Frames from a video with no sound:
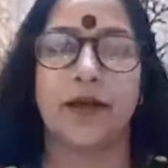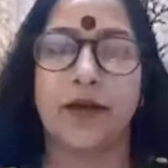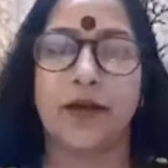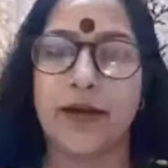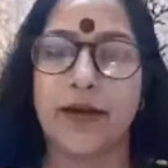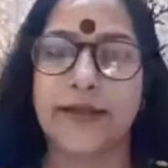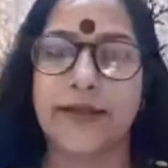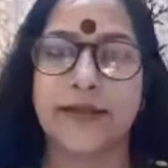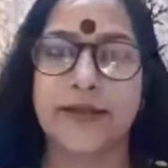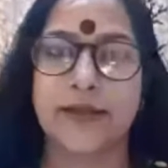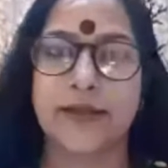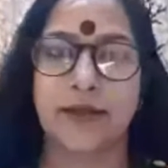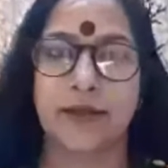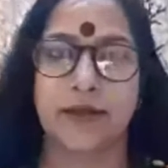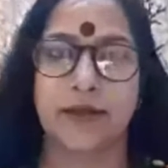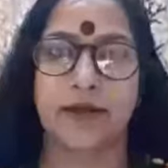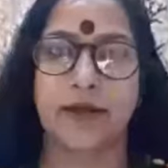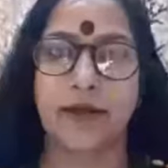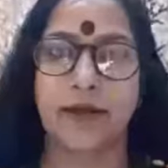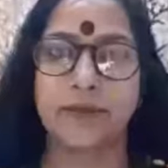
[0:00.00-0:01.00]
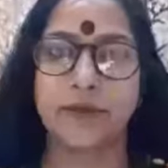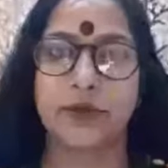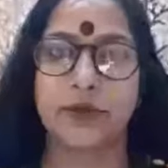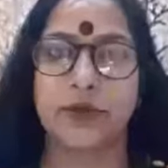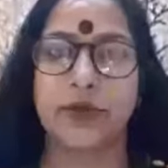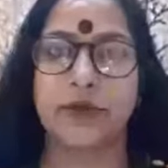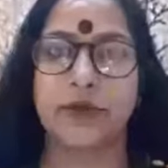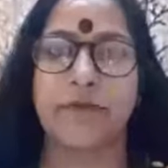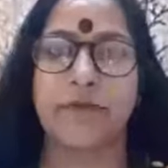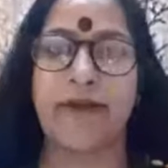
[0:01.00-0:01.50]
Let's come to
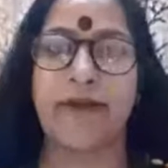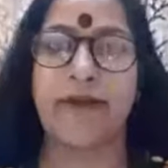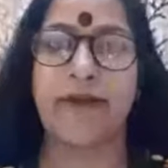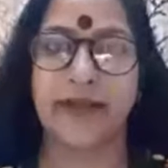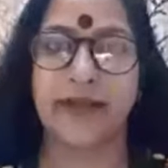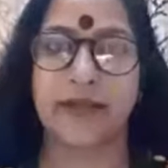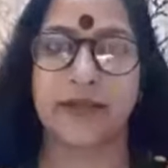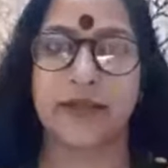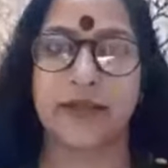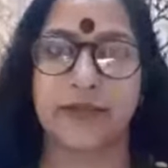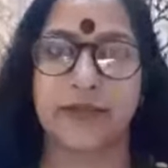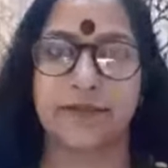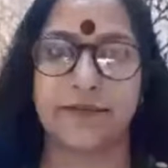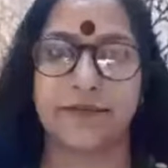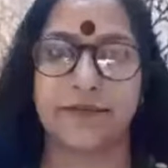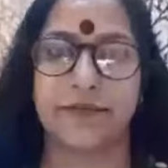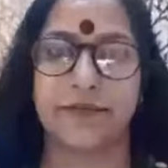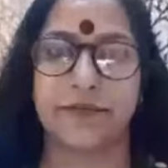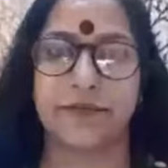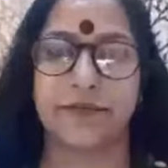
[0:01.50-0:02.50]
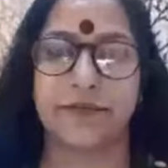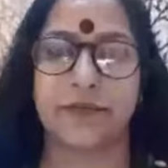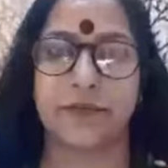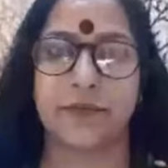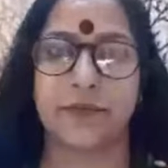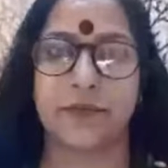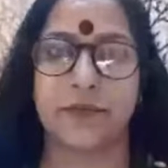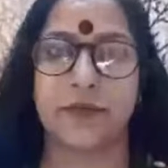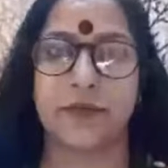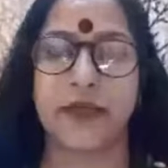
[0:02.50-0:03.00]
the fact
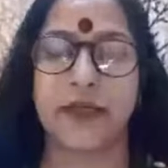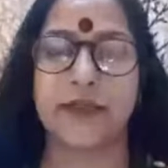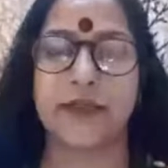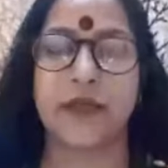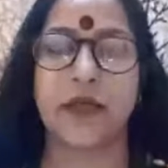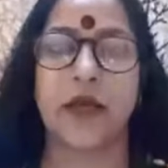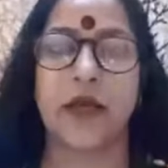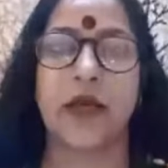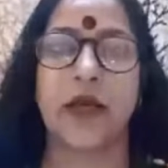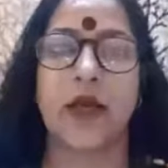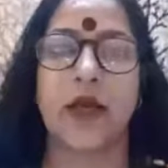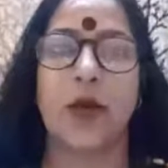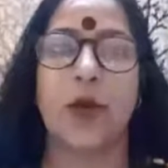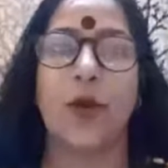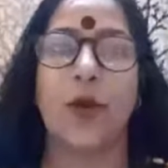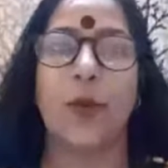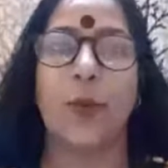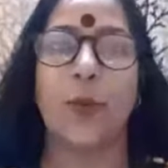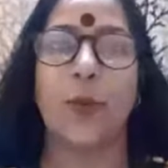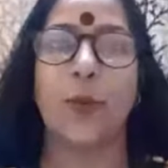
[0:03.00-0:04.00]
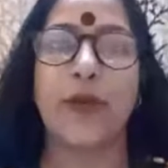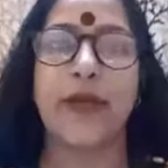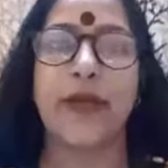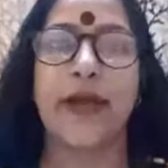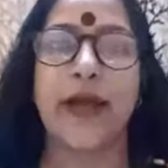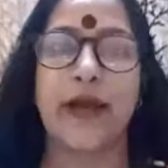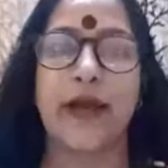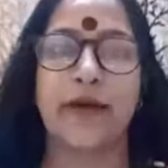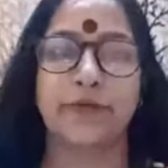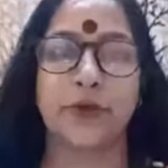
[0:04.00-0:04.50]
that we
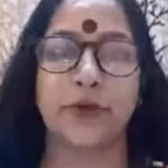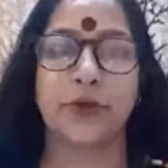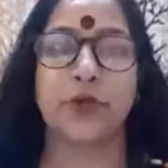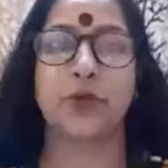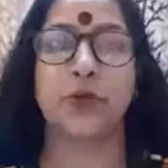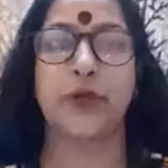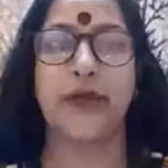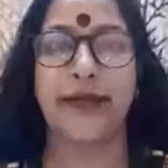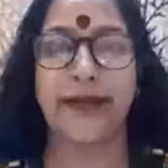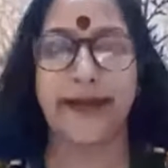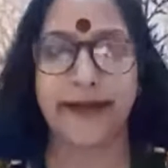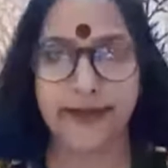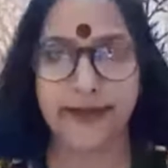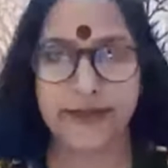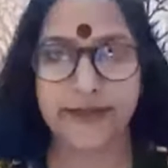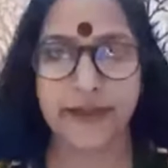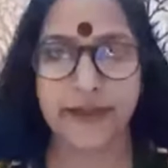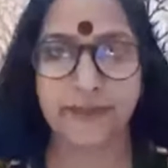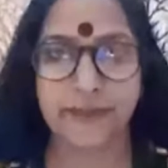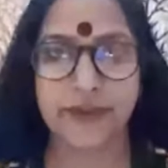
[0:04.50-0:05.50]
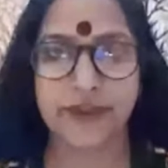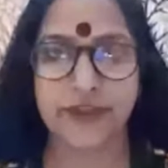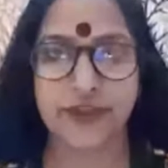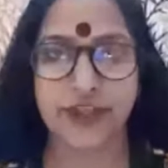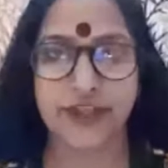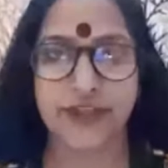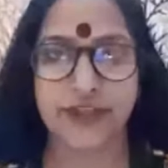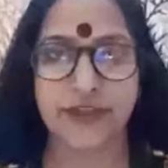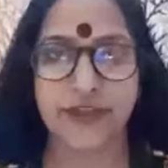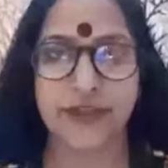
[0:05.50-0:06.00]
have to accept the
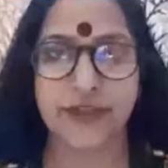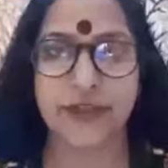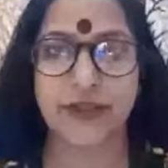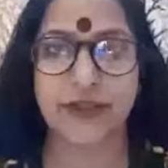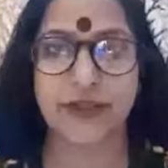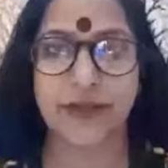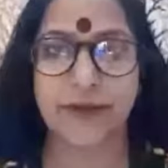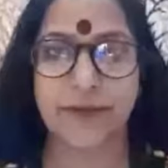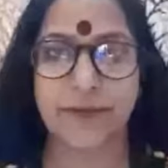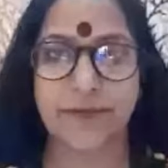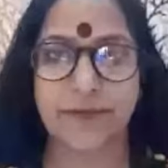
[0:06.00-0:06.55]
changes.